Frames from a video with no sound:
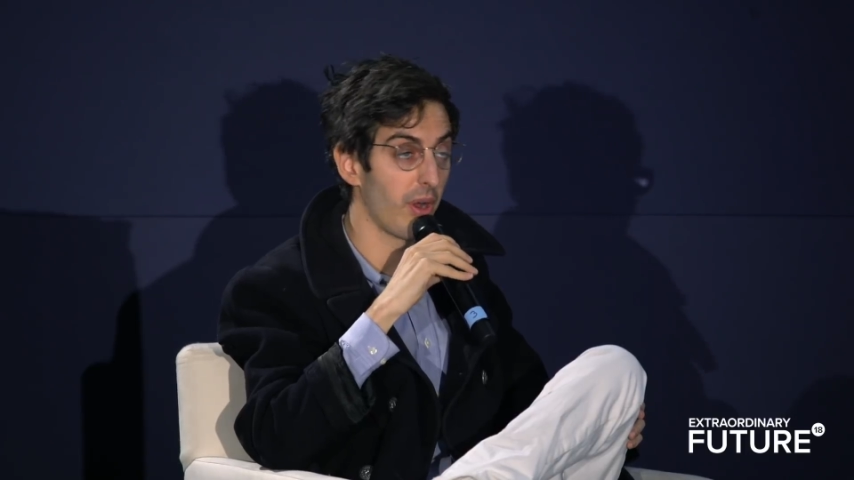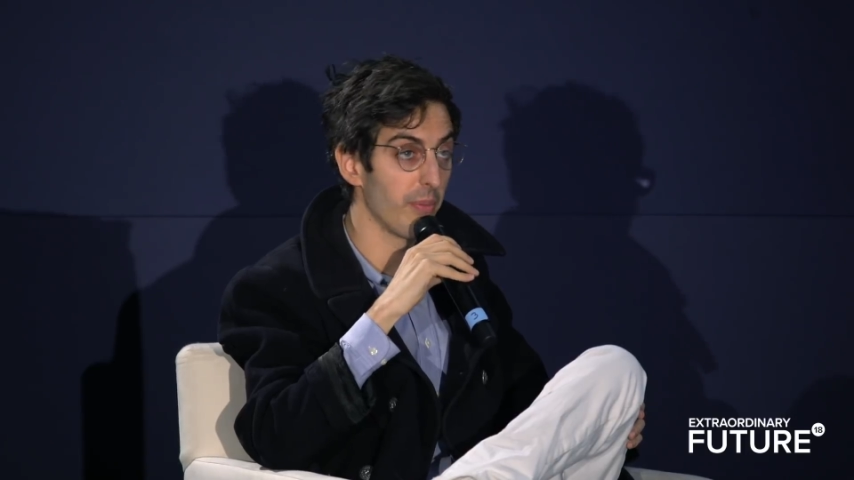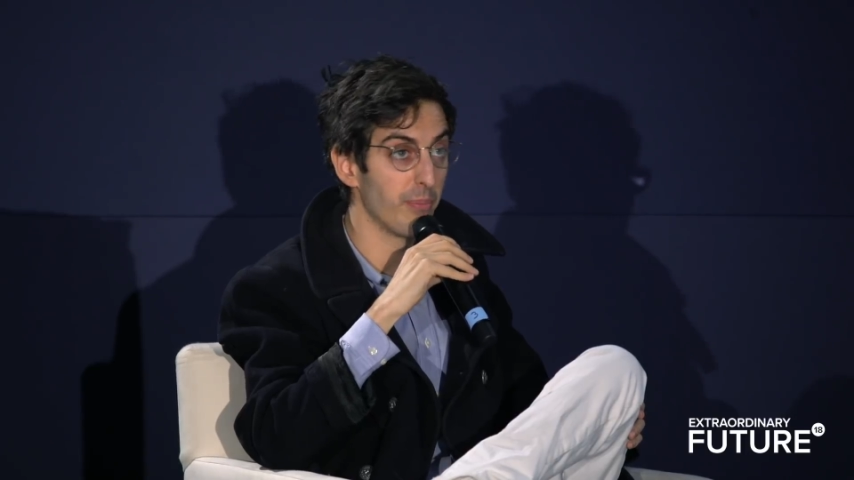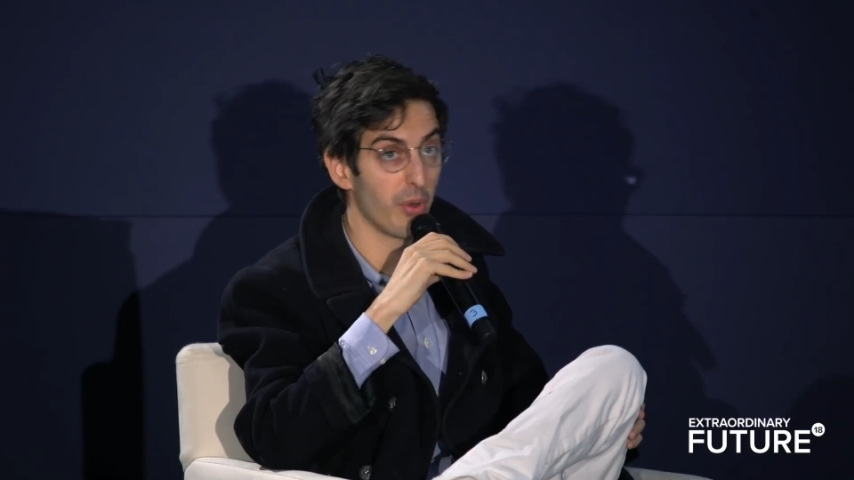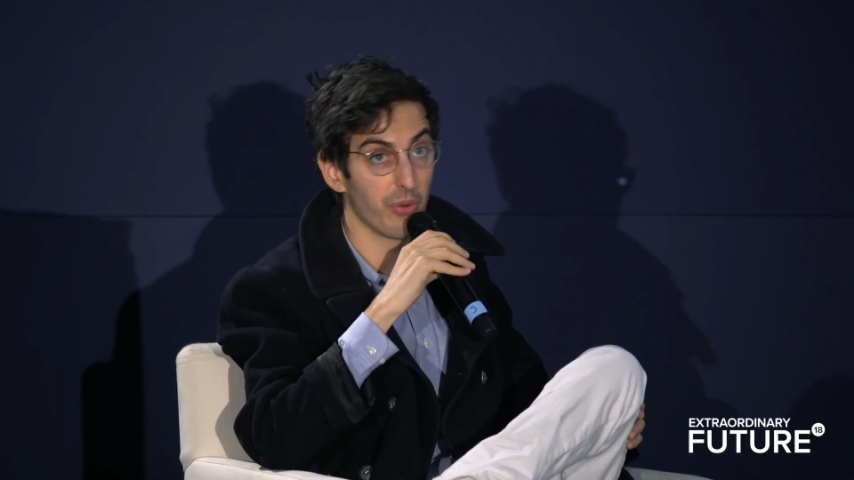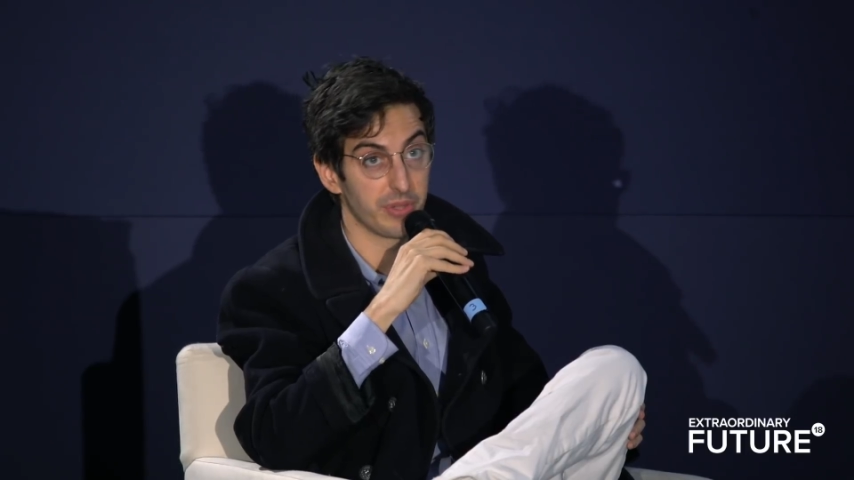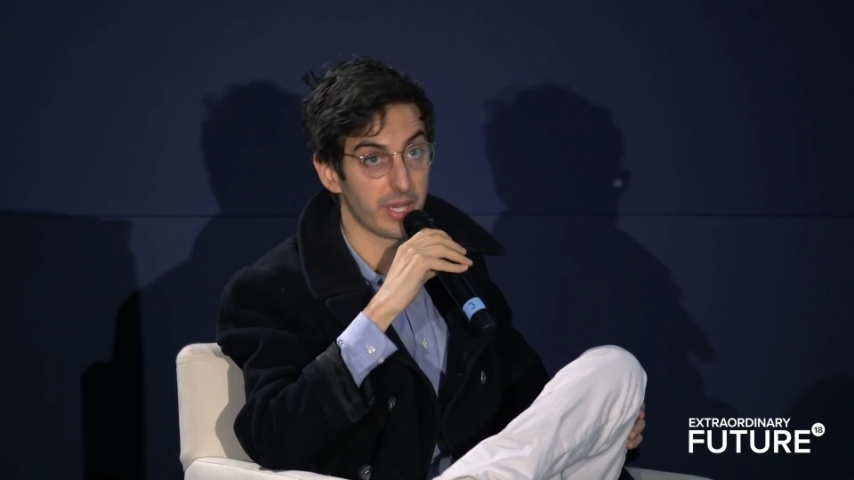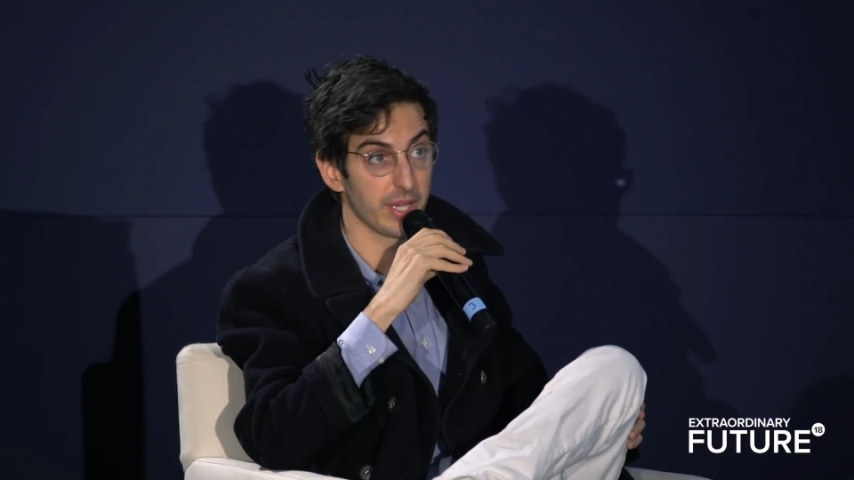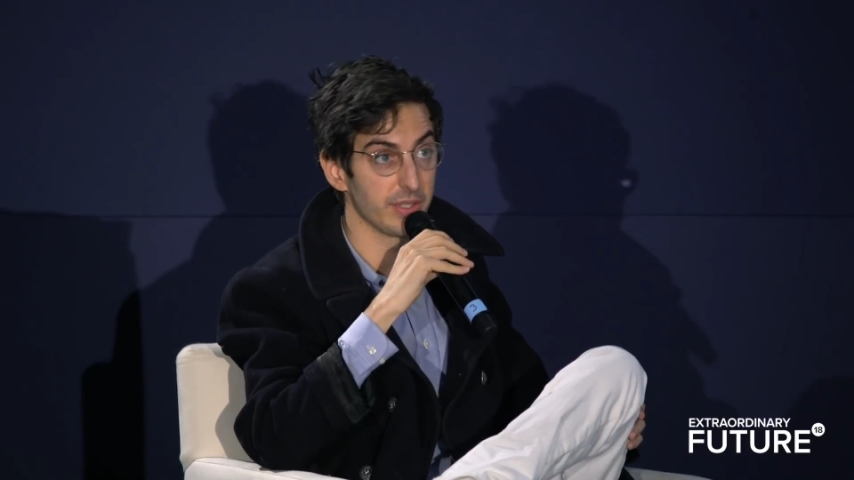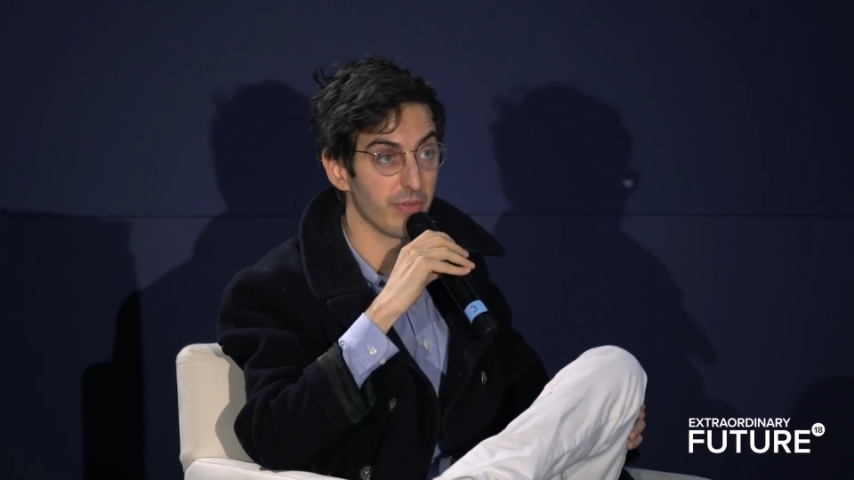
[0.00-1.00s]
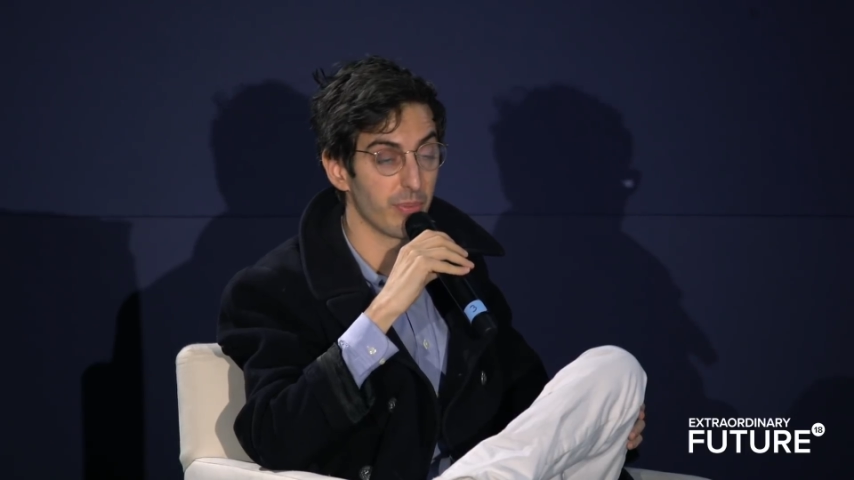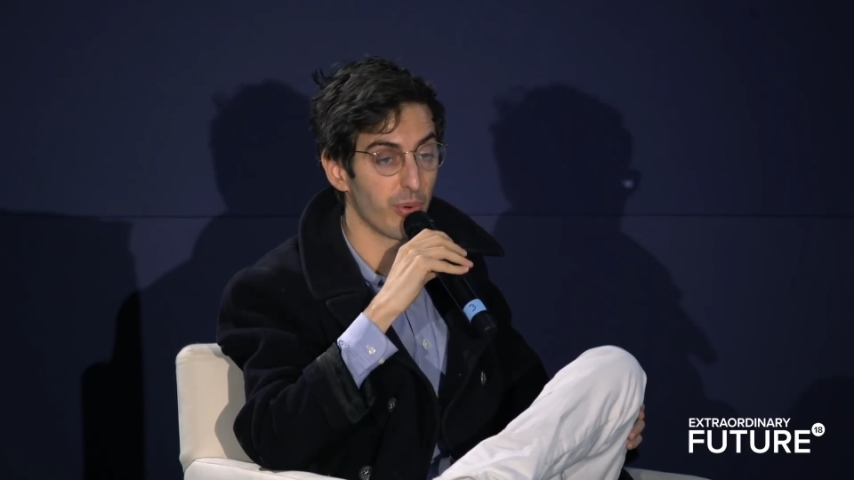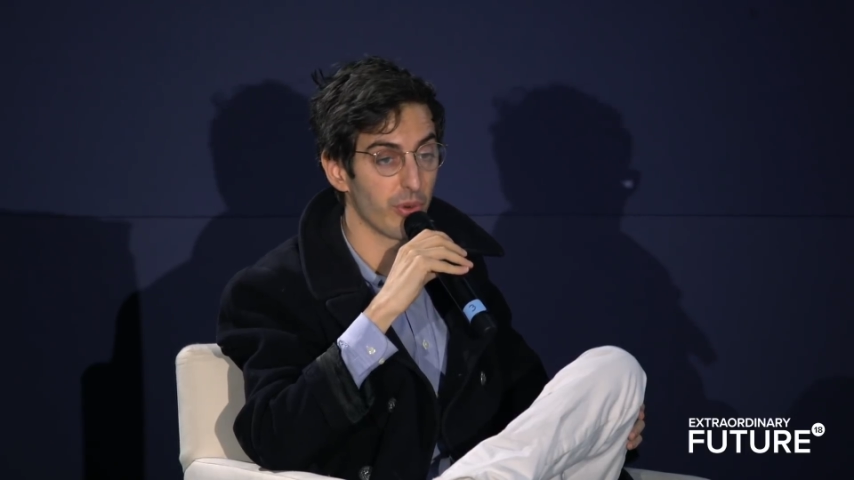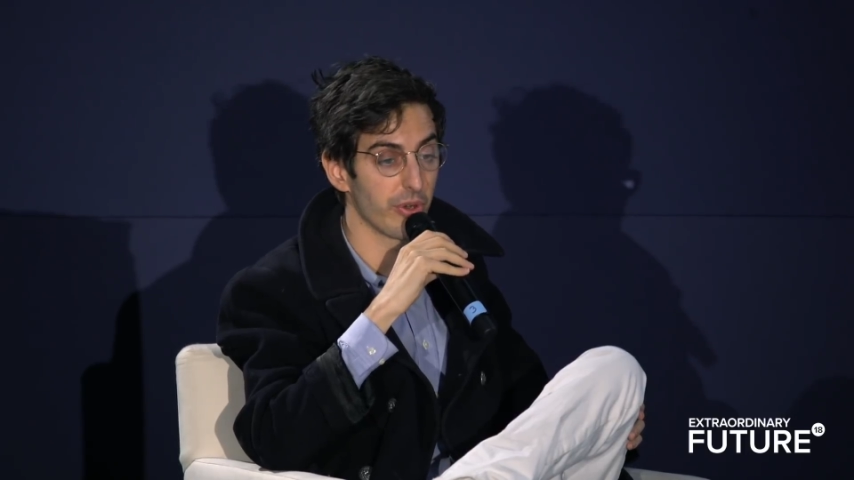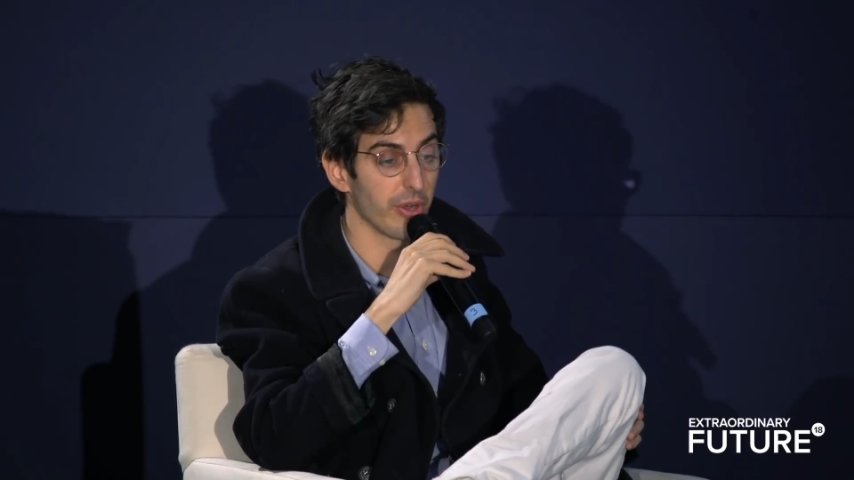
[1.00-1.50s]
on both sides of the
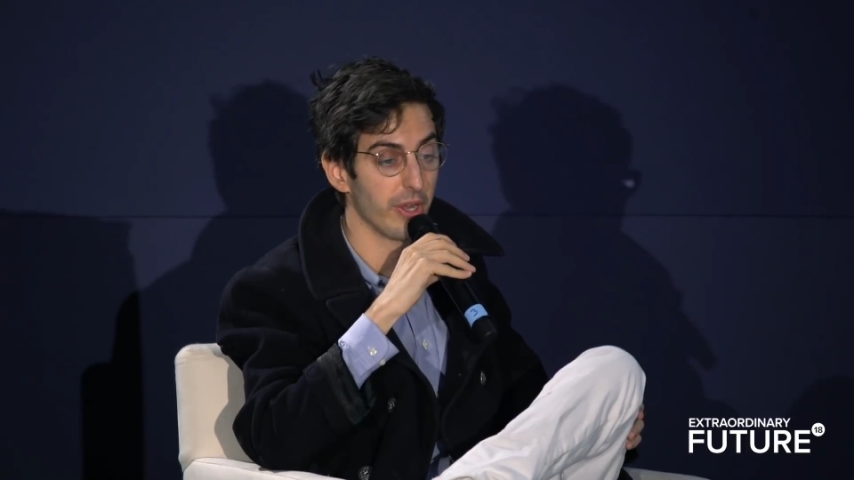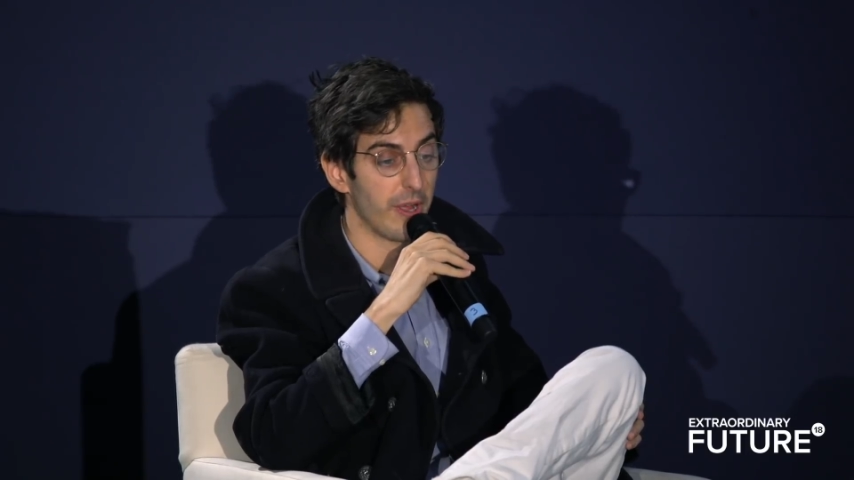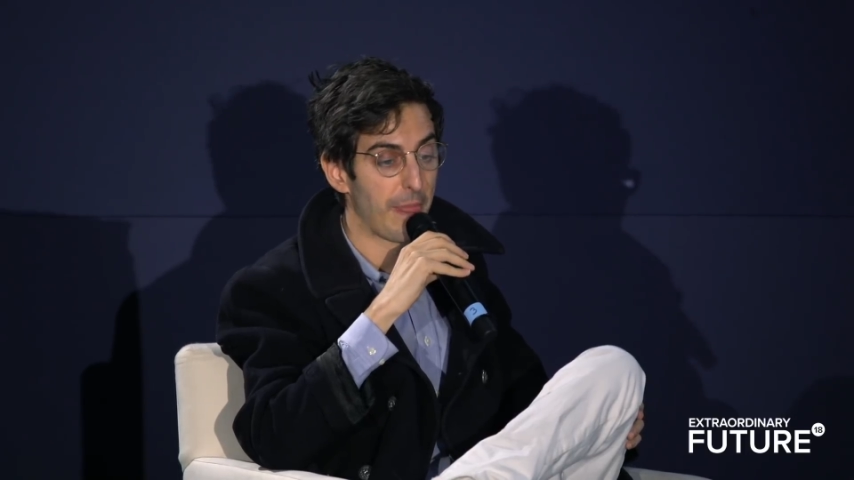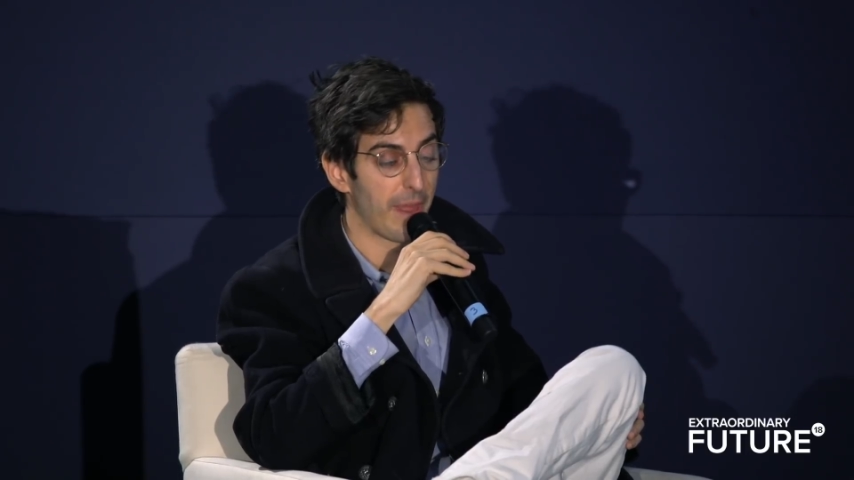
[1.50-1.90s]
border